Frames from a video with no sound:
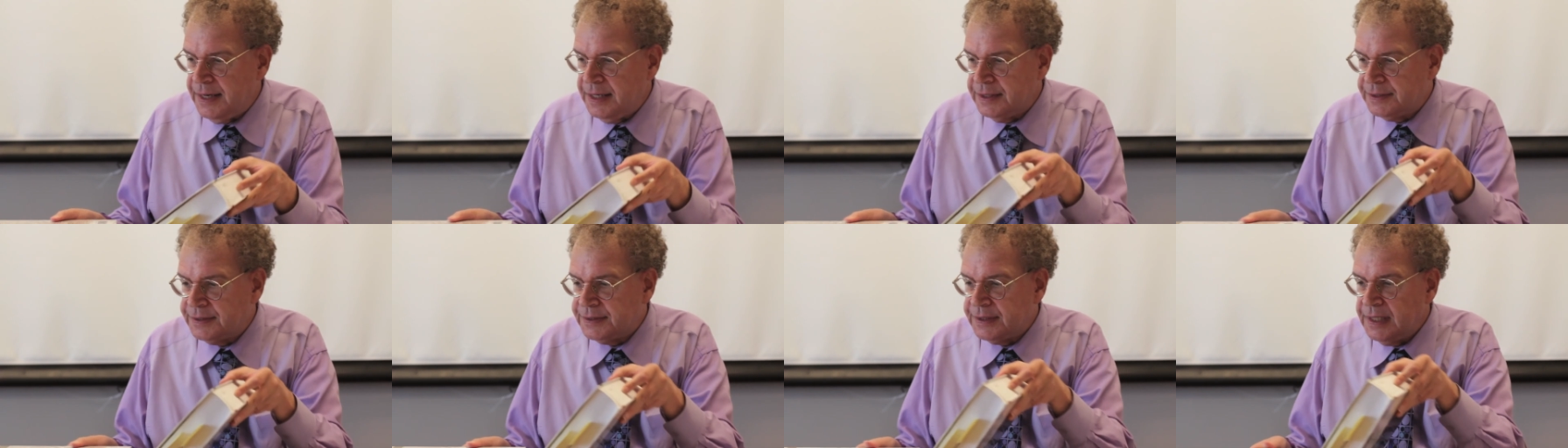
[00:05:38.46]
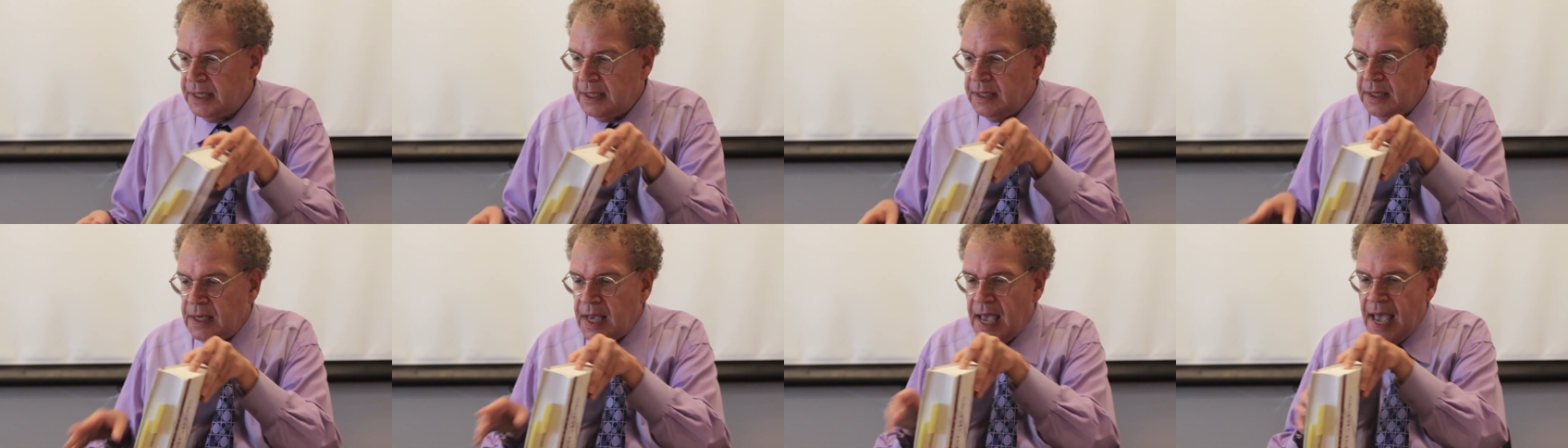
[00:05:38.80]
it
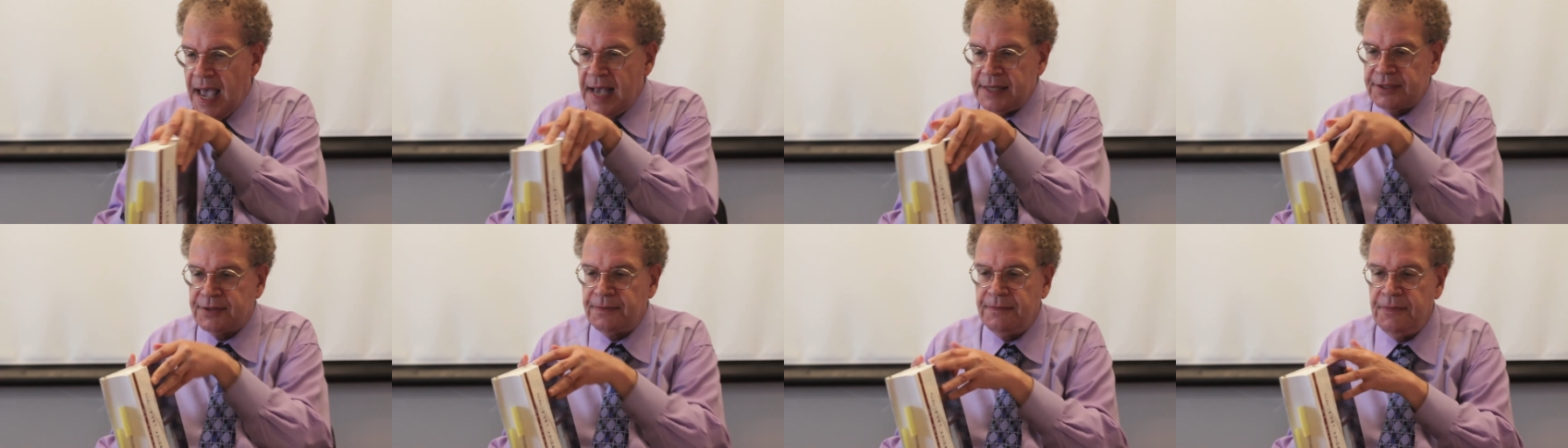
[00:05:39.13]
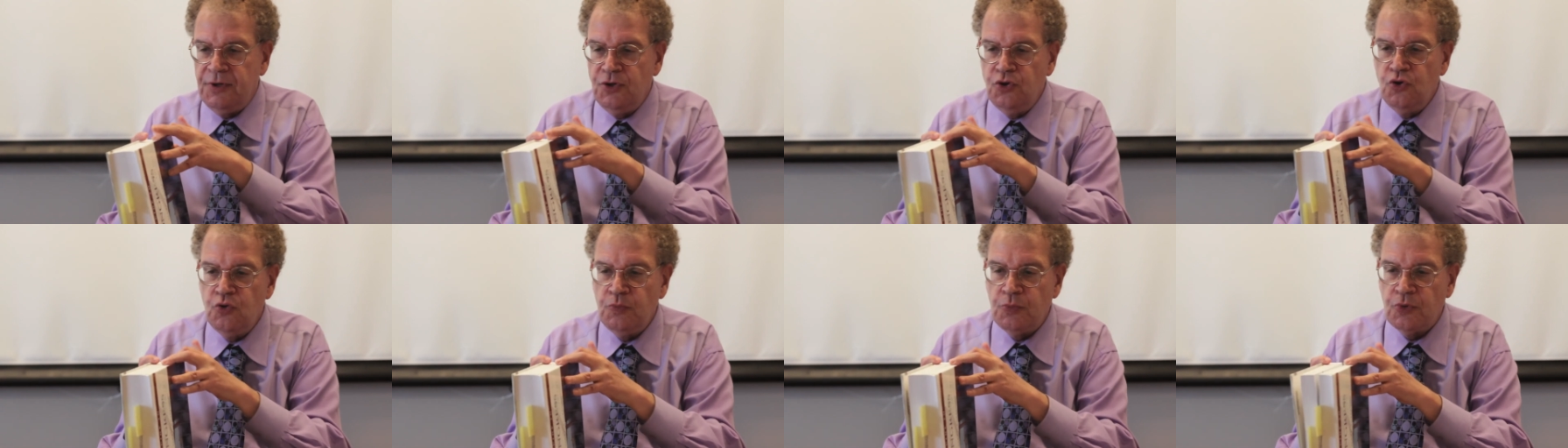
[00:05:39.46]
has
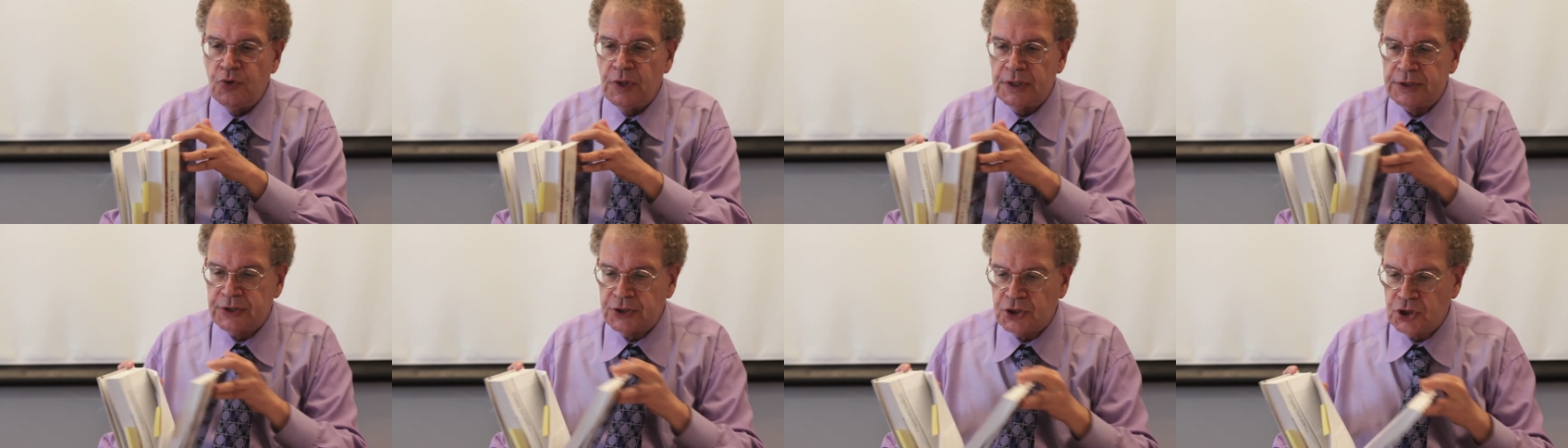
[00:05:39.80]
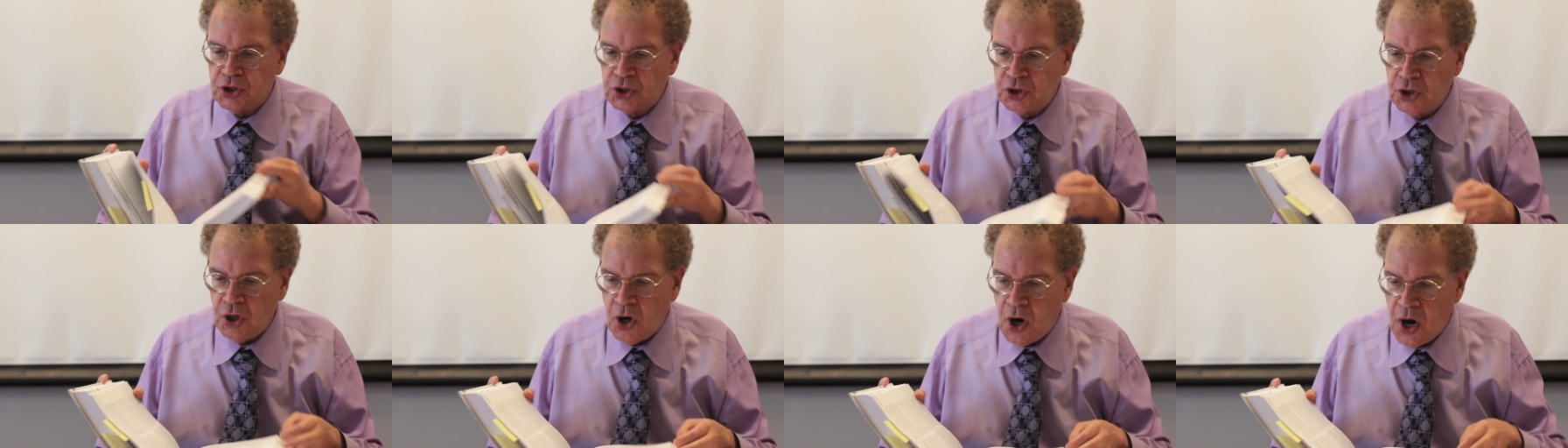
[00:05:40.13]
numerous
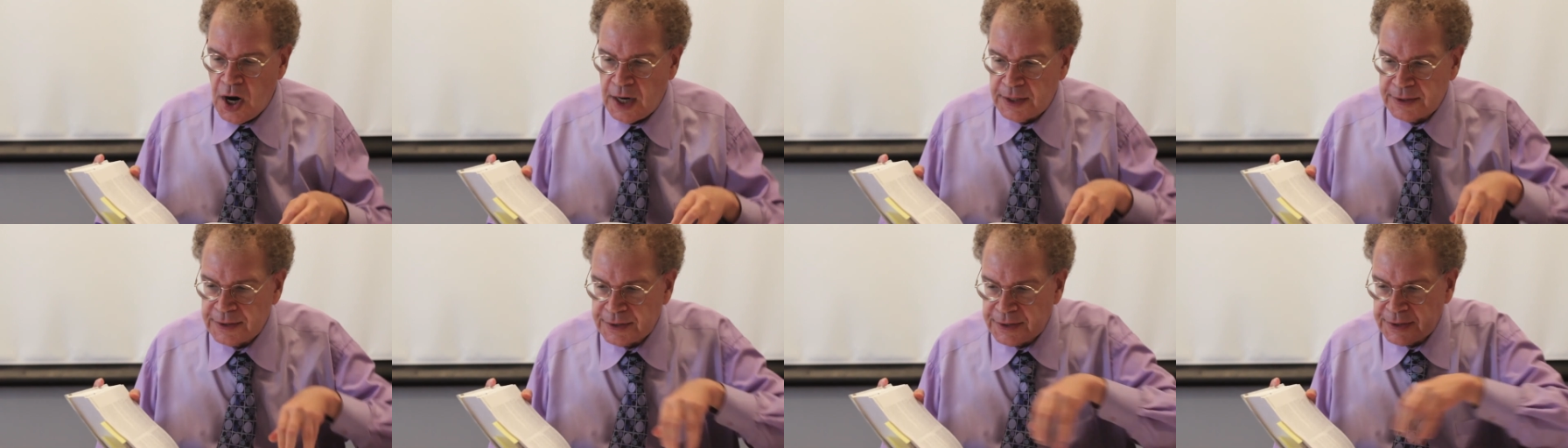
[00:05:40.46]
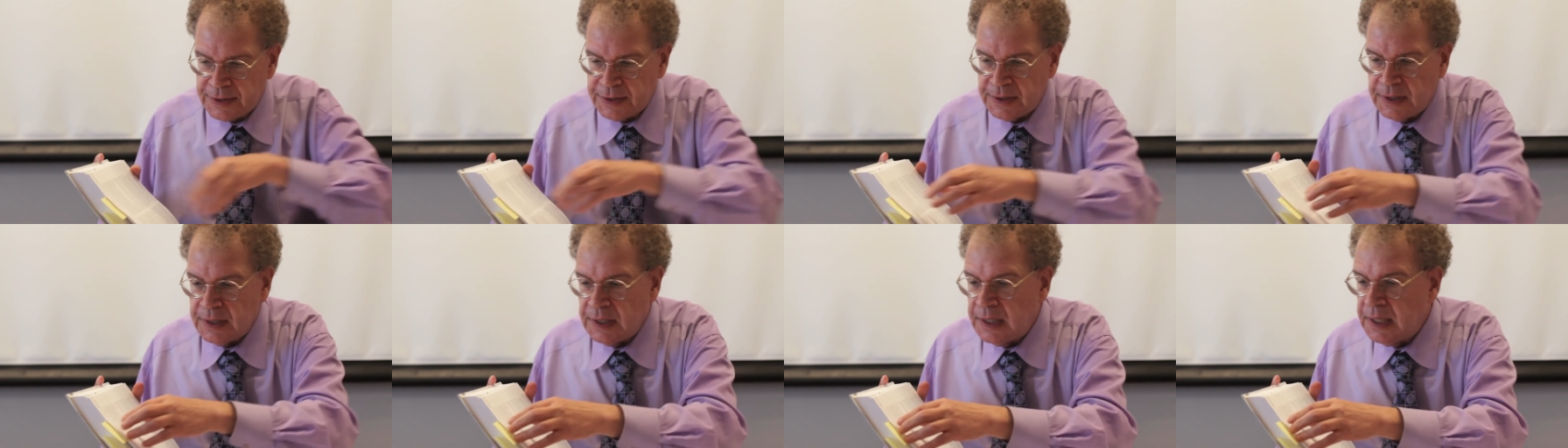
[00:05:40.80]

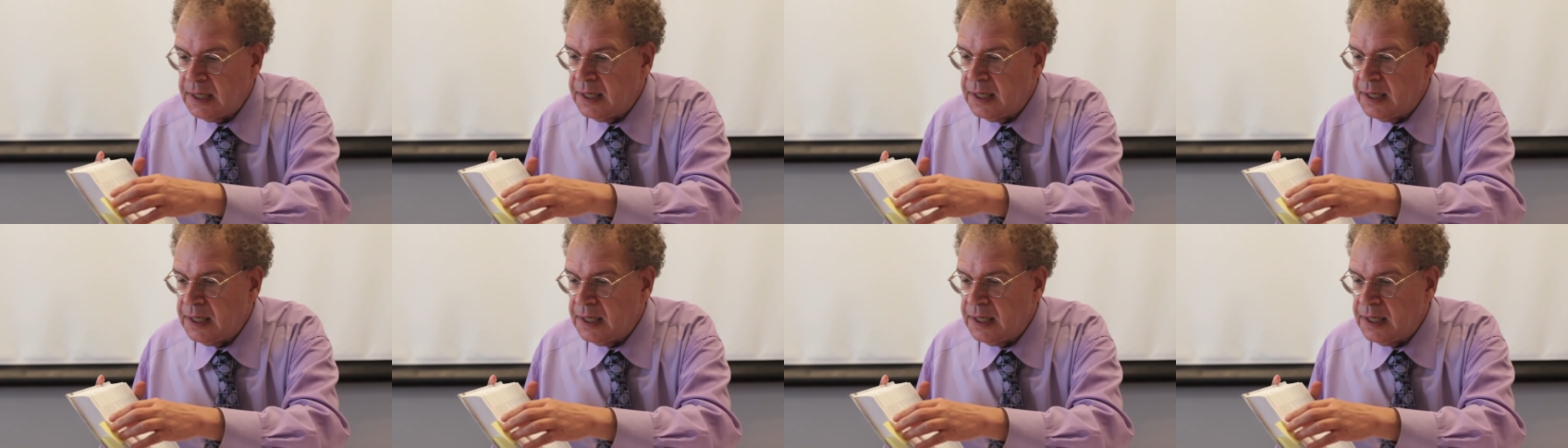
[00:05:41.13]
charts